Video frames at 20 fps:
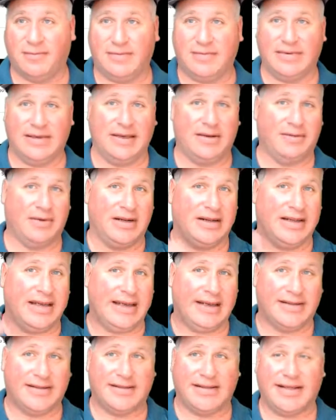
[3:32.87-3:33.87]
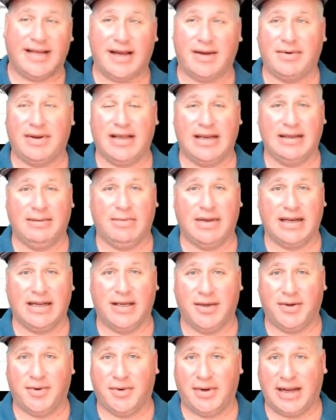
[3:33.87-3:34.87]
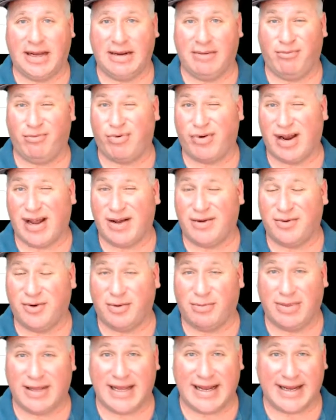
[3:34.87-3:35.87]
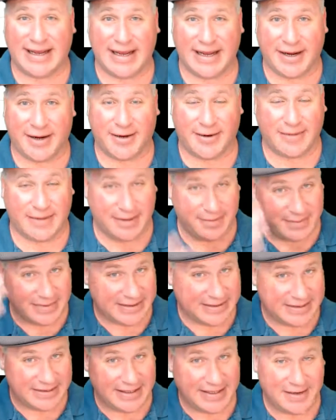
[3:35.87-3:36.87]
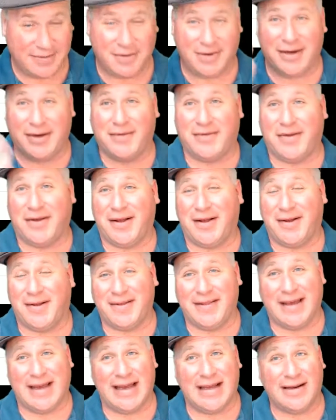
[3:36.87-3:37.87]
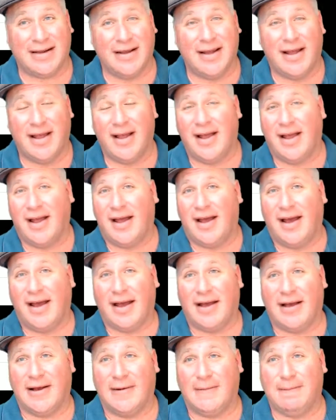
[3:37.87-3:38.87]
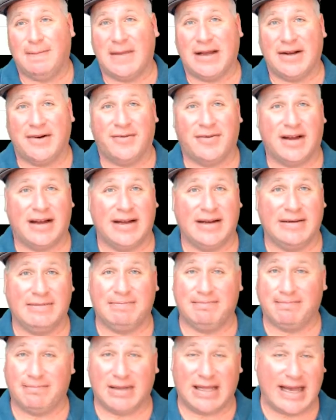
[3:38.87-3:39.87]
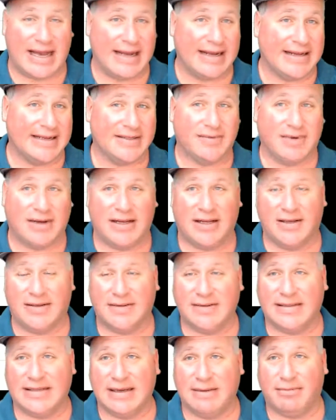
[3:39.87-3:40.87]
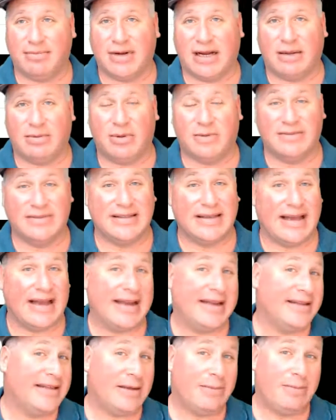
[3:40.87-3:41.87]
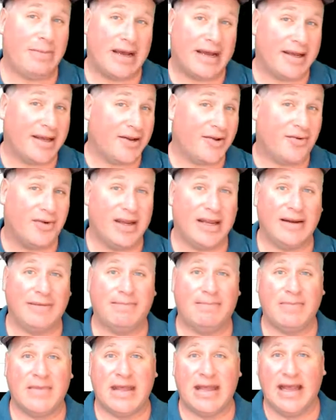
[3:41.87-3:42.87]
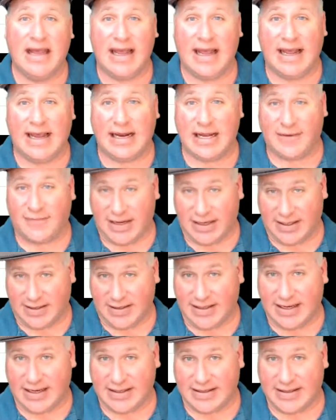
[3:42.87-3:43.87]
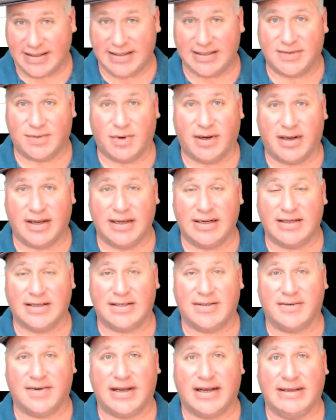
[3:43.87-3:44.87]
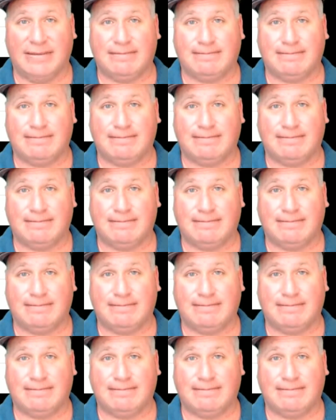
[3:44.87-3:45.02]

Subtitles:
it would cancel out anybody who had brown or black hair, and it would just get rid of all that. I tried black as well, same problems. I ended up back at green, and I finally got things working just right.